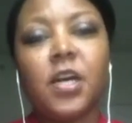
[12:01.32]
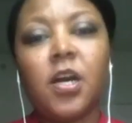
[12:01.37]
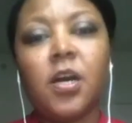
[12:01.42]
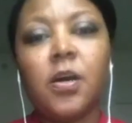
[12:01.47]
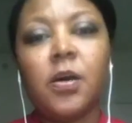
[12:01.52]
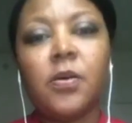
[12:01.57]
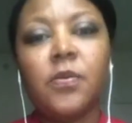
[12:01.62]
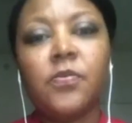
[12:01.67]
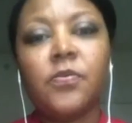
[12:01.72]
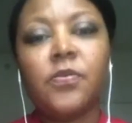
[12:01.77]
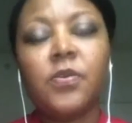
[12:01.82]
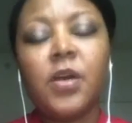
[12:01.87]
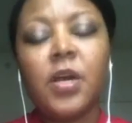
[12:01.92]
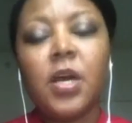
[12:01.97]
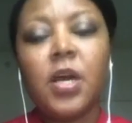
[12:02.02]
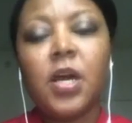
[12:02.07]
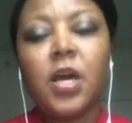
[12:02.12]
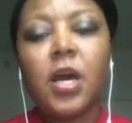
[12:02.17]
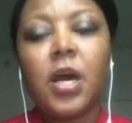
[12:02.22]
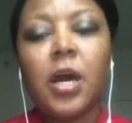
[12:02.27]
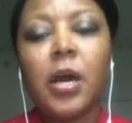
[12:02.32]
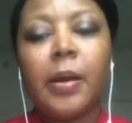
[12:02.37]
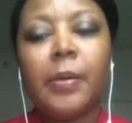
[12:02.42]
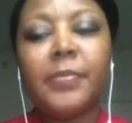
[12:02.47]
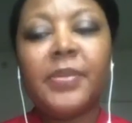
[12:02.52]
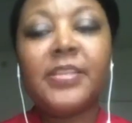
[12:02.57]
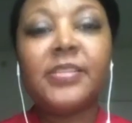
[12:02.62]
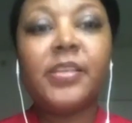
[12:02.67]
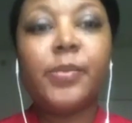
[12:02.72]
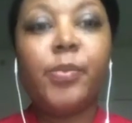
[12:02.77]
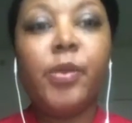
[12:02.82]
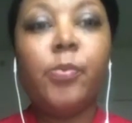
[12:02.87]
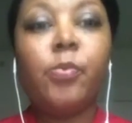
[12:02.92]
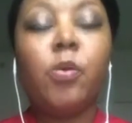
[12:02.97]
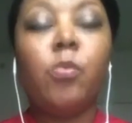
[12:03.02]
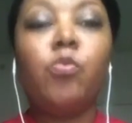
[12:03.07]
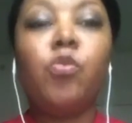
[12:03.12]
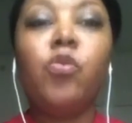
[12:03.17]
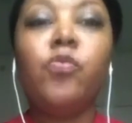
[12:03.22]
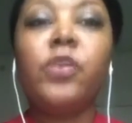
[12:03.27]
of, let's say,
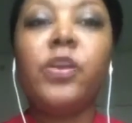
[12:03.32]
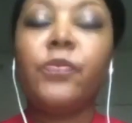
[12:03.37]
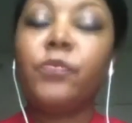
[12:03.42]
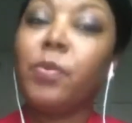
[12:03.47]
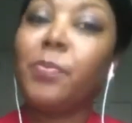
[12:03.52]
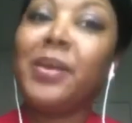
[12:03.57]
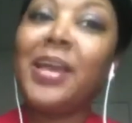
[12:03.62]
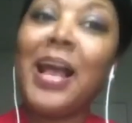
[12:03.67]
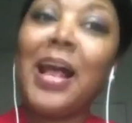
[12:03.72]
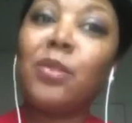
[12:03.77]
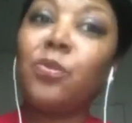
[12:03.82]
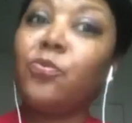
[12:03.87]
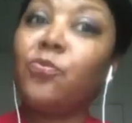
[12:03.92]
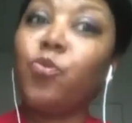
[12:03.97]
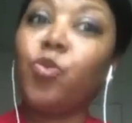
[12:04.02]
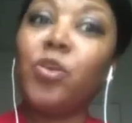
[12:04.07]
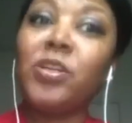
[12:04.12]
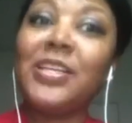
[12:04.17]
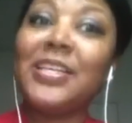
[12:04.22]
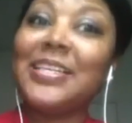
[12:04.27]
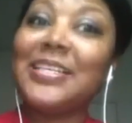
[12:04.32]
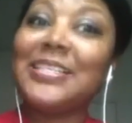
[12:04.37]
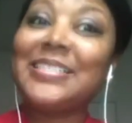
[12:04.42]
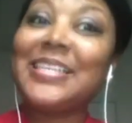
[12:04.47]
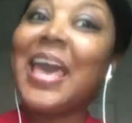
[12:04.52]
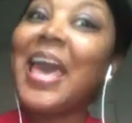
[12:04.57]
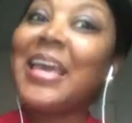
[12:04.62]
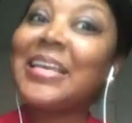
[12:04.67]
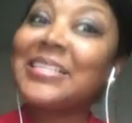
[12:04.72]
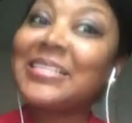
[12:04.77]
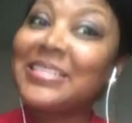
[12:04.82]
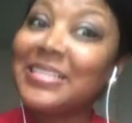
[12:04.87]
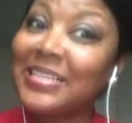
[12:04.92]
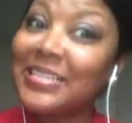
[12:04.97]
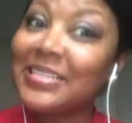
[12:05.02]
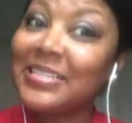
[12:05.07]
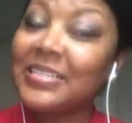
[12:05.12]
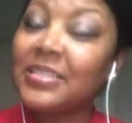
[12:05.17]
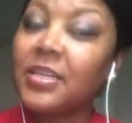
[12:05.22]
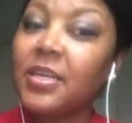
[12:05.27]
people moving from California to
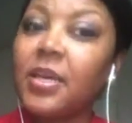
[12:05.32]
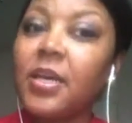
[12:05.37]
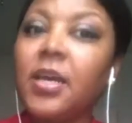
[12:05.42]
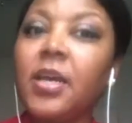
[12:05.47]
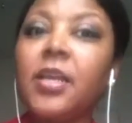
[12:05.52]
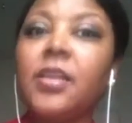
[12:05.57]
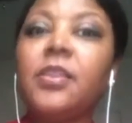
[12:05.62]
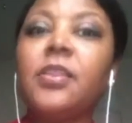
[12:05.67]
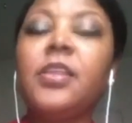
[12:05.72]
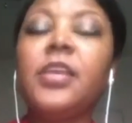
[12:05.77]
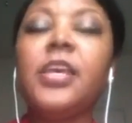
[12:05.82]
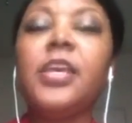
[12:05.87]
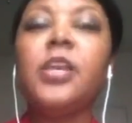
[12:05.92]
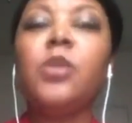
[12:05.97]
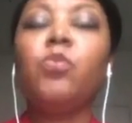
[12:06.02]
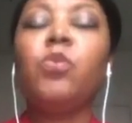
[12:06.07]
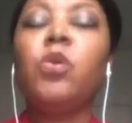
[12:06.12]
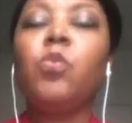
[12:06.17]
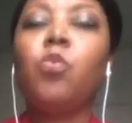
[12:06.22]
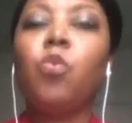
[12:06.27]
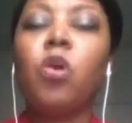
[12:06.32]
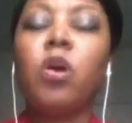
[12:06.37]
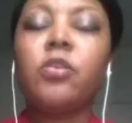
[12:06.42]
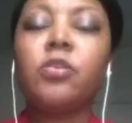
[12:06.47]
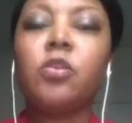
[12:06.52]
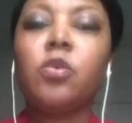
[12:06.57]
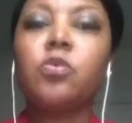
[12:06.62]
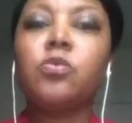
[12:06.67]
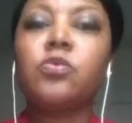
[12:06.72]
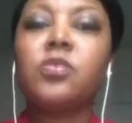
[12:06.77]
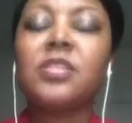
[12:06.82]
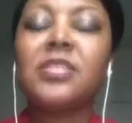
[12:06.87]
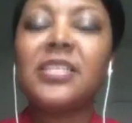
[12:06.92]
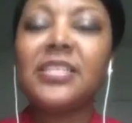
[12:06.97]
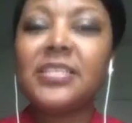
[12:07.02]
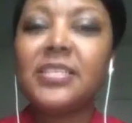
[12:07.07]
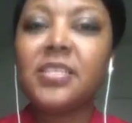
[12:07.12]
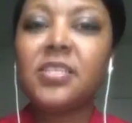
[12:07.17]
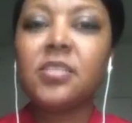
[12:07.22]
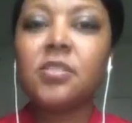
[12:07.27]
Texas, then we want those
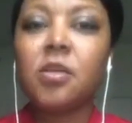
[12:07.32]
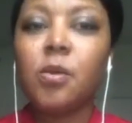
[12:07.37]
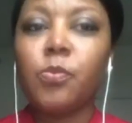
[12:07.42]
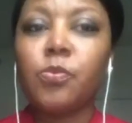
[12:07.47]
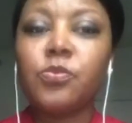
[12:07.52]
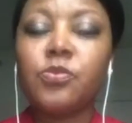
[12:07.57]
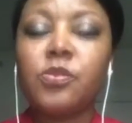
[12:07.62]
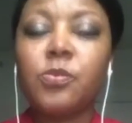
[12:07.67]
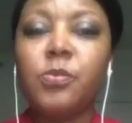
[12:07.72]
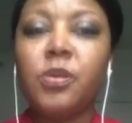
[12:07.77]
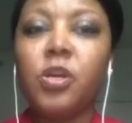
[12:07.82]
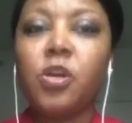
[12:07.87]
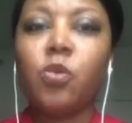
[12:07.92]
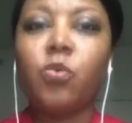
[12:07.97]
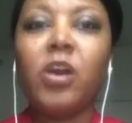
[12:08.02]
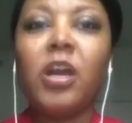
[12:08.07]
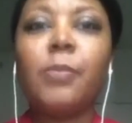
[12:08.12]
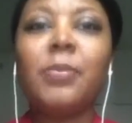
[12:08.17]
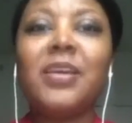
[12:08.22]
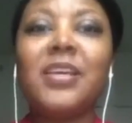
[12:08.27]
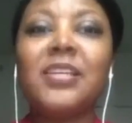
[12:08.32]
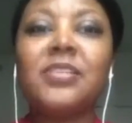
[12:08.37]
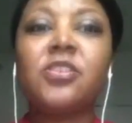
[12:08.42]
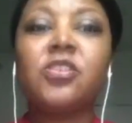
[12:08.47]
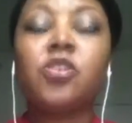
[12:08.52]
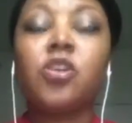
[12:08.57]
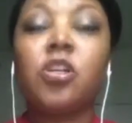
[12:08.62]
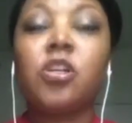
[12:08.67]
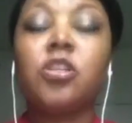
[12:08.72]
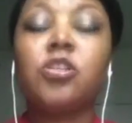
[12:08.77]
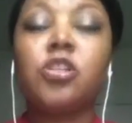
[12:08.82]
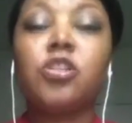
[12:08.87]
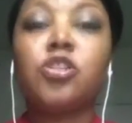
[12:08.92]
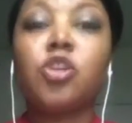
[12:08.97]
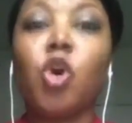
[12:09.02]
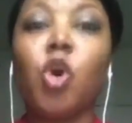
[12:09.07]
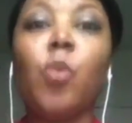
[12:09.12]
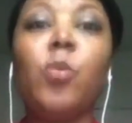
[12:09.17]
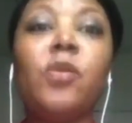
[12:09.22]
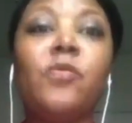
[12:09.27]
census numbers to be correct, because it's going to
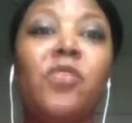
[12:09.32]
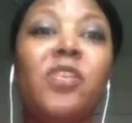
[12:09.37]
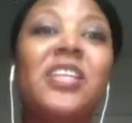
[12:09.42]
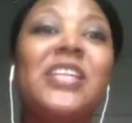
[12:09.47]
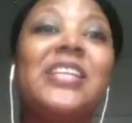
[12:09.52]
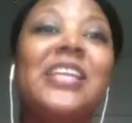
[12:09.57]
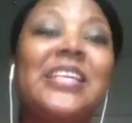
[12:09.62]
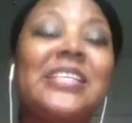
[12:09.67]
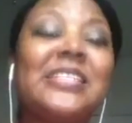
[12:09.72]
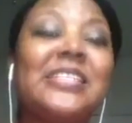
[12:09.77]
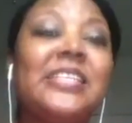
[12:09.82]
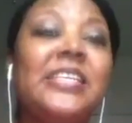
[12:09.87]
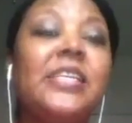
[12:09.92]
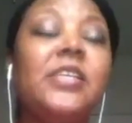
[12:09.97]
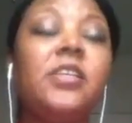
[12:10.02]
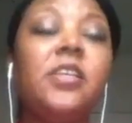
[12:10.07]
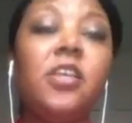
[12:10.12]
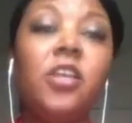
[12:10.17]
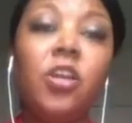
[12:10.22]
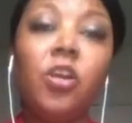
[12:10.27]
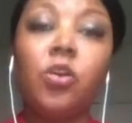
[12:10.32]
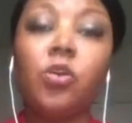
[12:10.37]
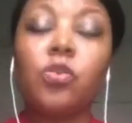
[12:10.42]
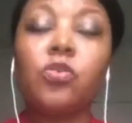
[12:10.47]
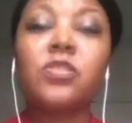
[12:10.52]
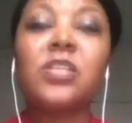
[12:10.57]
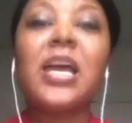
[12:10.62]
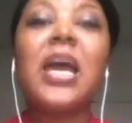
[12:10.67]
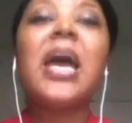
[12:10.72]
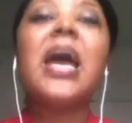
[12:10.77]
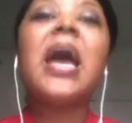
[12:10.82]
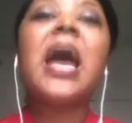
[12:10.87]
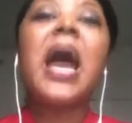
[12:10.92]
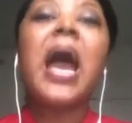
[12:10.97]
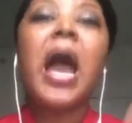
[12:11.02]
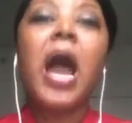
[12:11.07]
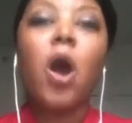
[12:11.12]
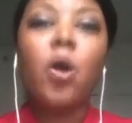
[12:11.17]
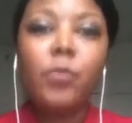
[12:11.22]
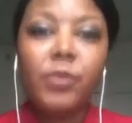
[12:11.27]
determine for the next 10 years,
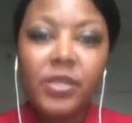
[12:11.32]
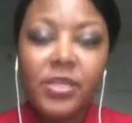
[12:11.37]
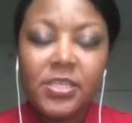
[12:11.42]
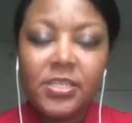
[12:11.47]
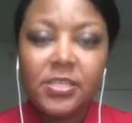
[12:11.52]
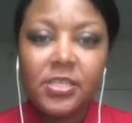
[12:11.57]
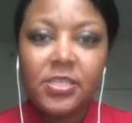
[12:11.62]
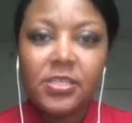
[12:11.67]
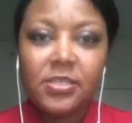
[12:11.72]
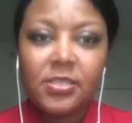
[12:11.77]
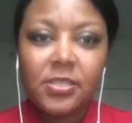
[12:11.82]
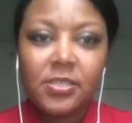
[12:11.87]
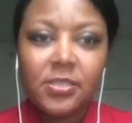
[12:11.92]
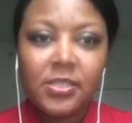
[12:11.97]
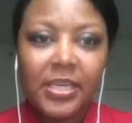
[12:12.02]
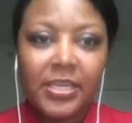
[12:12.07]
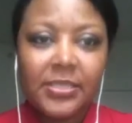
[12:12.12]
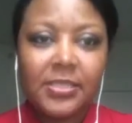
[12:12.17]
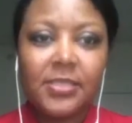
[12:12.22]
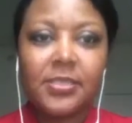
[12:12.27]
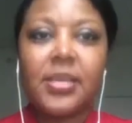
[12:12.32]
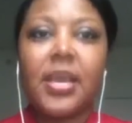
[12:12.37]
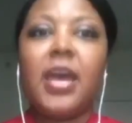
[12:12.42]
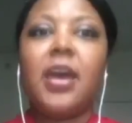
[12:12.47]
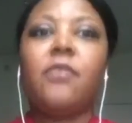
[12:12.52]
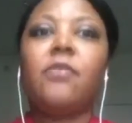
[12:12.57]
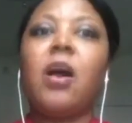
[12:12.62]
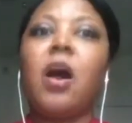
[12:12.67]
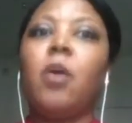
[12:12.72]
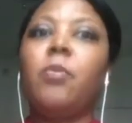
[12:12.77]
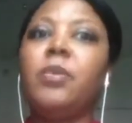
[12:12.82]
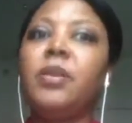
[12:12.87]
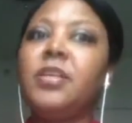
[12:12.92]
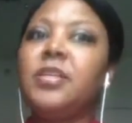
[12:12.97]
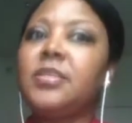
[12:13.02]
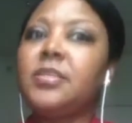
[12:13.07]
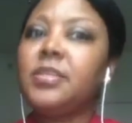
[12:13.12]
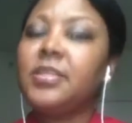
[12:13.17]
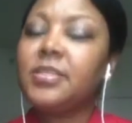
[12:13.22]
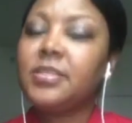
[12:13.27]
how many seats does Texas have? How many
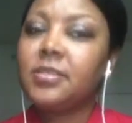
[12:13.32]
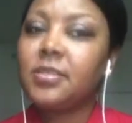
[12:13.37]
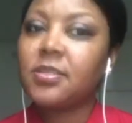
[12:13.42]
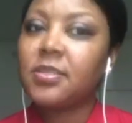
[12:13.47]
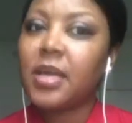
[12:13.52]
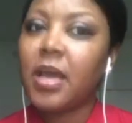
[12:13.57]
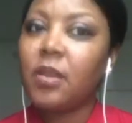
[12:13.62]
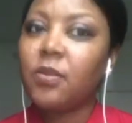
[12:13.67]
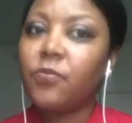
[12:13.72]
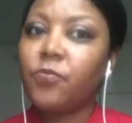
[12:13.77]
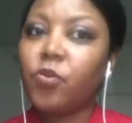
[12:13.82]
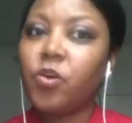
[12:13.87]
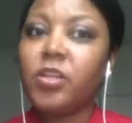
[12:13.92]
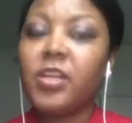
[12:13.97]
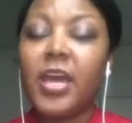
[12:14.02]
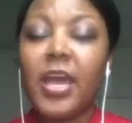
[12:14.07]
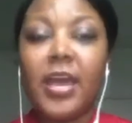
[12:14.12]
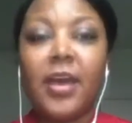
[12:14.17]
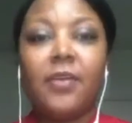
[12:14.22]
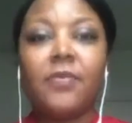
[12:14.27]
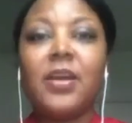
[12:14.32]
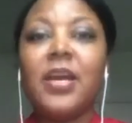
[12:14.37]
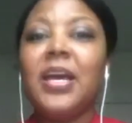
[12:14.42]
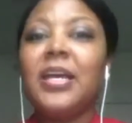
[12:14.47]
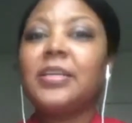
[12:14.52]
seats does California have?